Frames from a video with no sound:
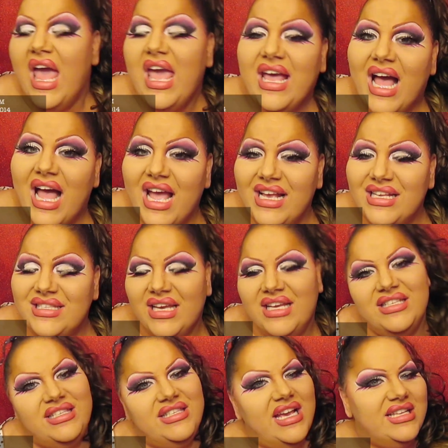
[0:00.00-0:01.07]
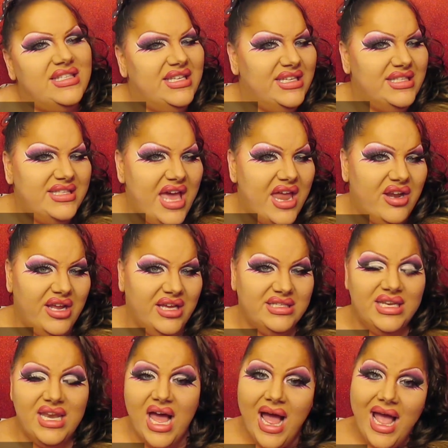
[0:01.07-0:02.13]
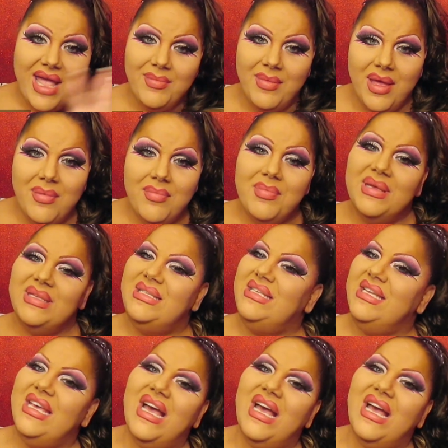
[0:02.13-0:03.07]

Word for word: Hey guys, it's Sexy Saturdays and I'm Misty